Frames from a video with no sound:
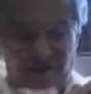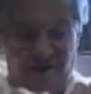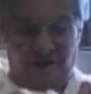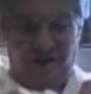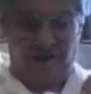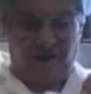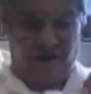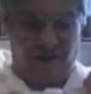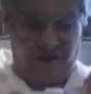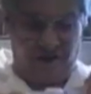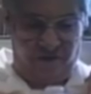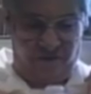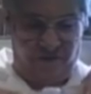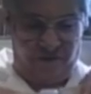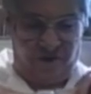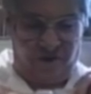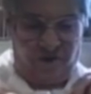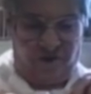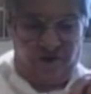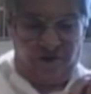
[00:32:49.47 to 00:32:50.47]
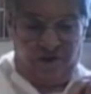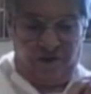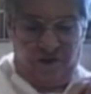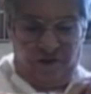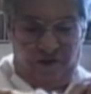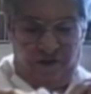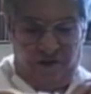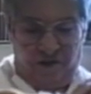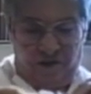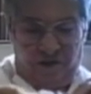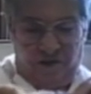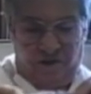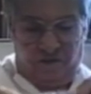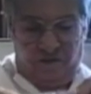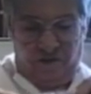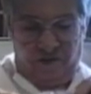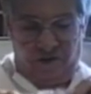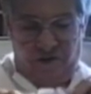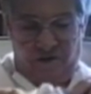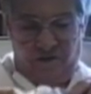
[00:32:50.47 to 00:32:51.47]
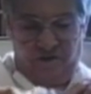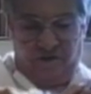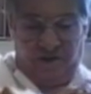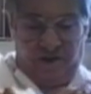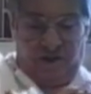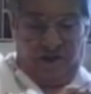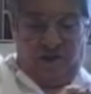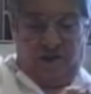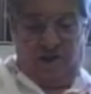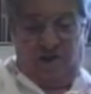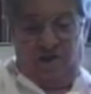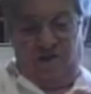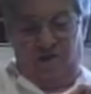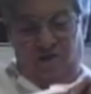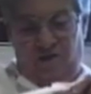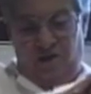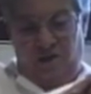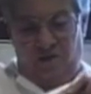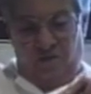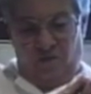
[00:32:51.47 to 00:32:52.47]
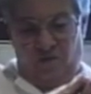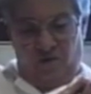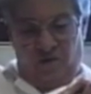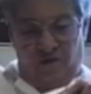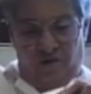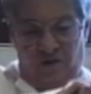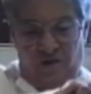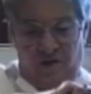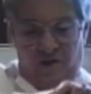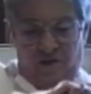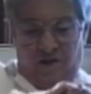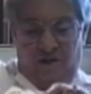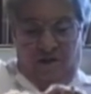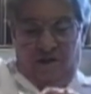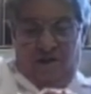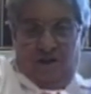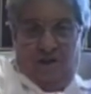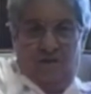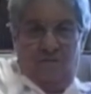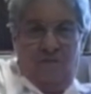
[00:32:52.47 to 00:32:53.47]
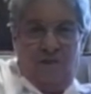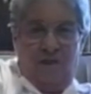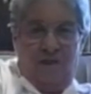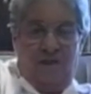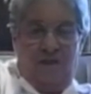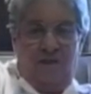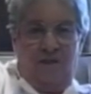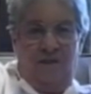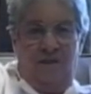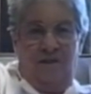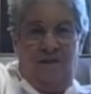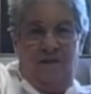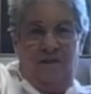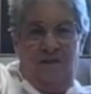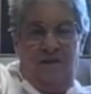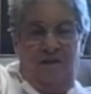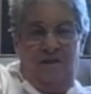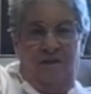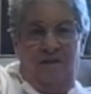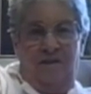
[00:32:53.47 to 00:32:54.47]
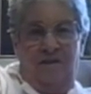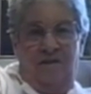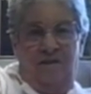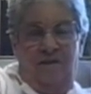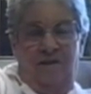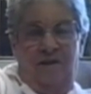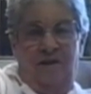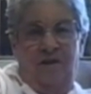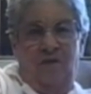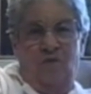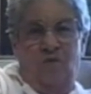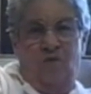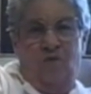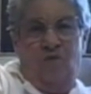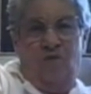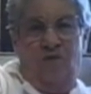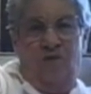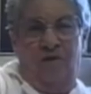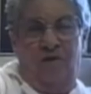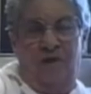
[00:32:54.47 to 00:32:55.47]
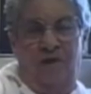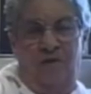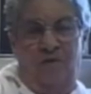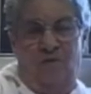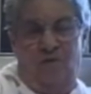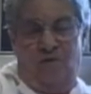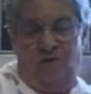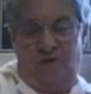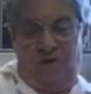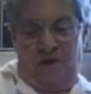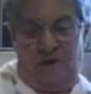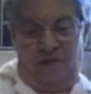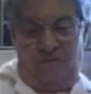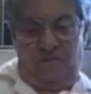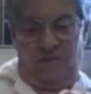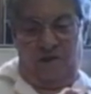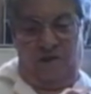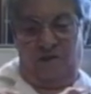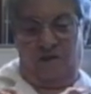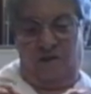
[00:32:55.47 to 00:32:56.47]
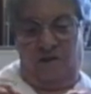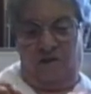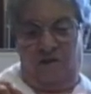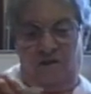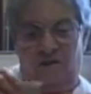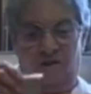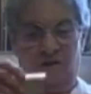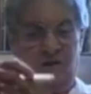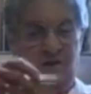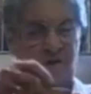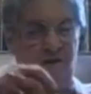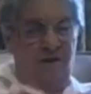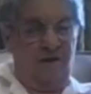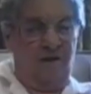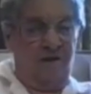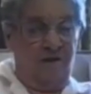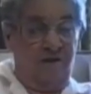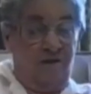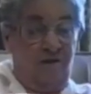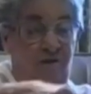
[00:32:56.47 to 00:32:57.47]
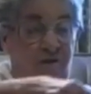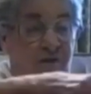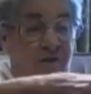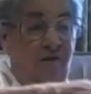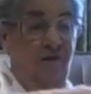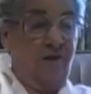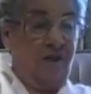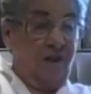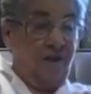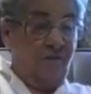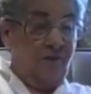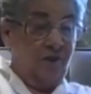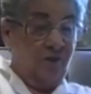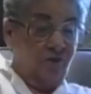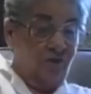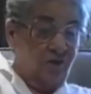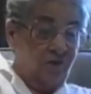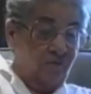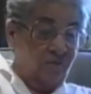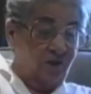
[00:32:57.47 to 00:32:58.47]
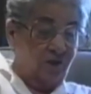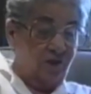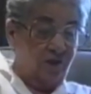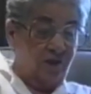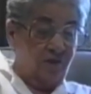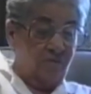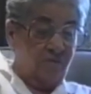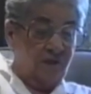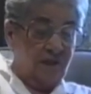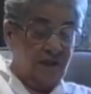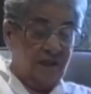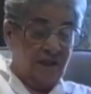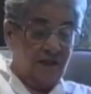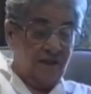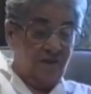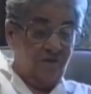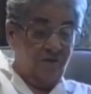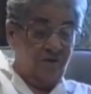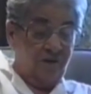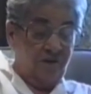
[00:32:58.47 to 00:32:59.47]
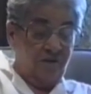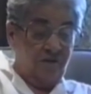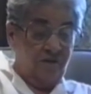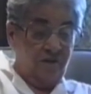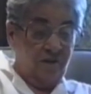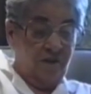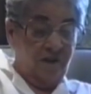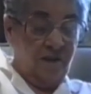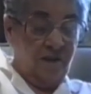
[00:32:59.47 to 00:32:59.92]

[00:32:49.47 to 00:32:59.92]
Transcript: set of cuff, sterling silver cufflinks in here somewhere. If somebody he award they awarded him this uh, or give it to him or something. I know they.